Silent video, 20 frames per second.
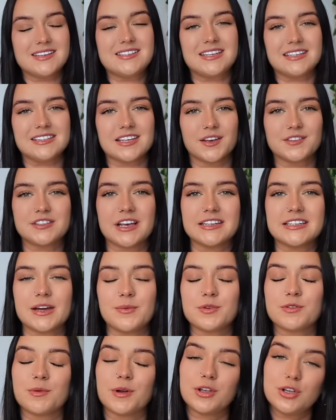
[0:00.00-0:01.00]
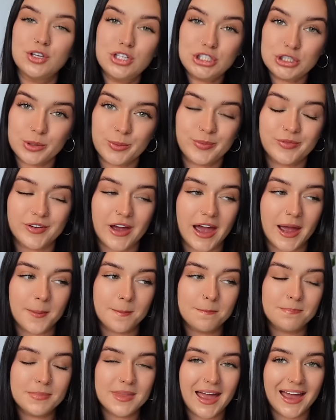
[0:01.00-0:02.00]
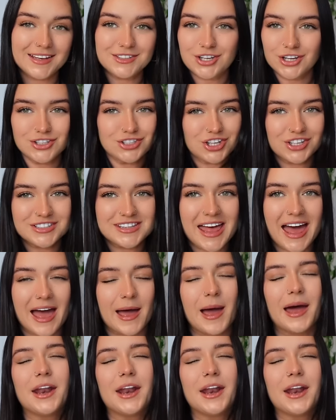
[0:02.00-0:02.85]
since I've sat down with my YouTube fam and done just that.